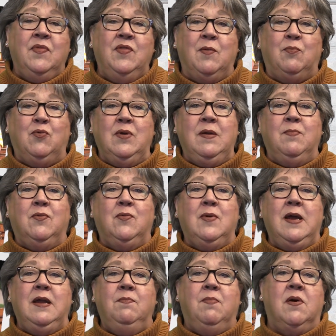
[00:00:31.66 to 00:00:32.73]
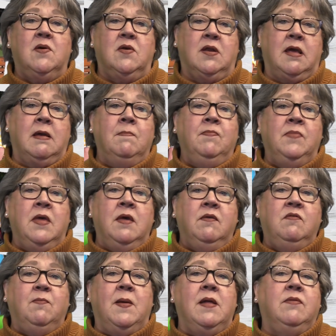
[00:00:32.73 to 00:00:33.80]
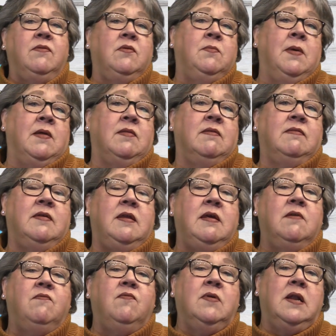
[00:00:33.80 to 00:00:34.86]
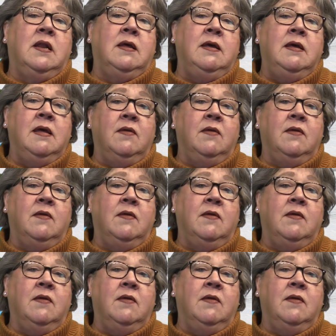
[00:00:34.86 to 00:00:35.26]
The pre-parade party, sponsored by the City of Fridley